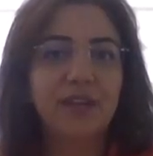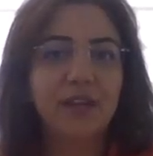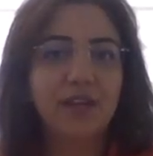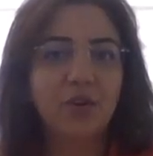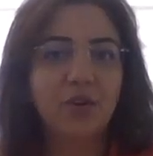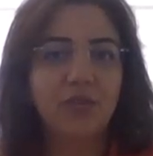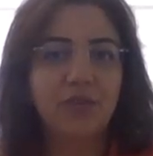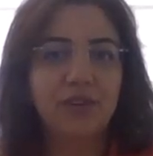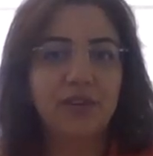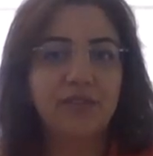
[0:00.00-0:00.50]
of
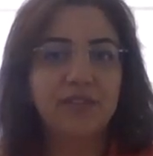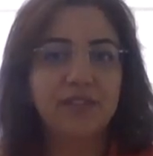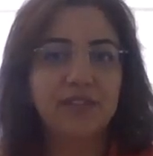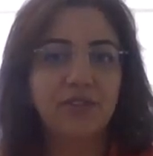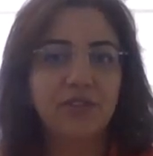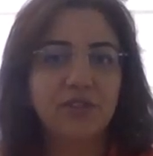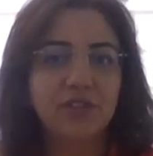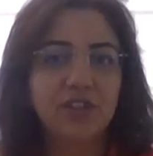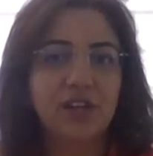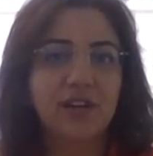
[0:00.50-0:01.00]
a
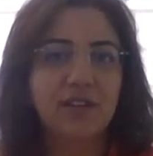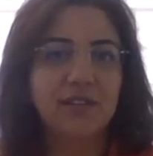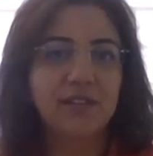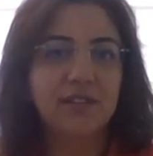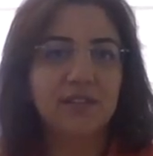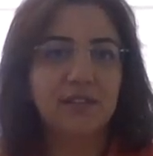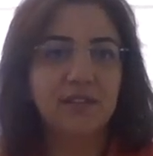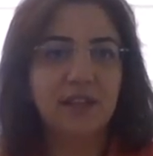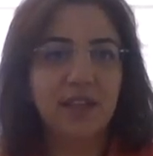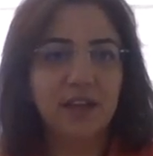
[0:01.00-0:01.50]
research
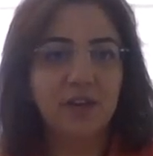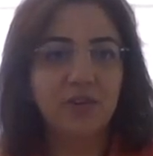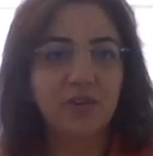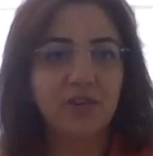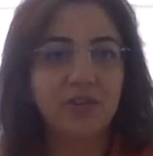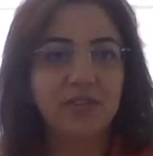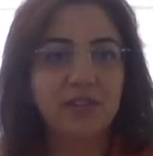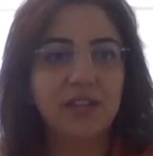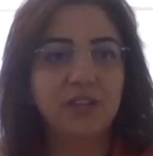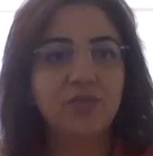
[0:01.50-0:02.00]
article according to